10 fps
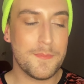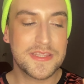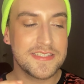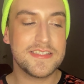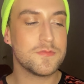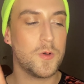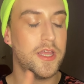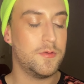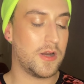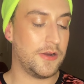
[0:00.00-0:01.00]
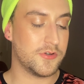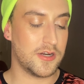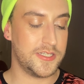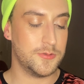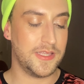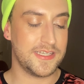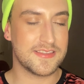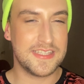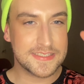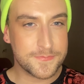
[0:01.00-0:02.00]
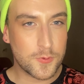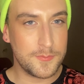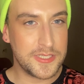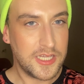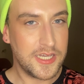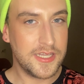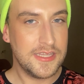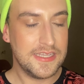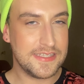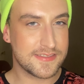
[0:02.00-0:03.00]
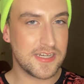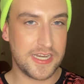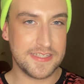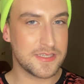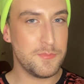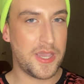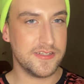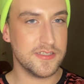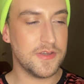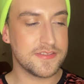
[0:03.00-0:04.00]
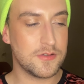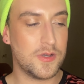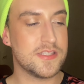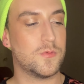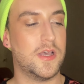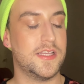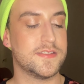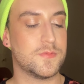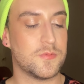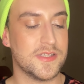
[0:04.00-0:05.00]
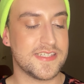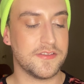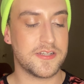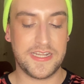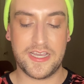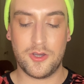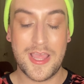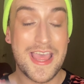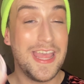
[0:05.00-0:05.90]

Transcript: but this is one where I would argue like this formula is not as competitive as it once was with what's out there now.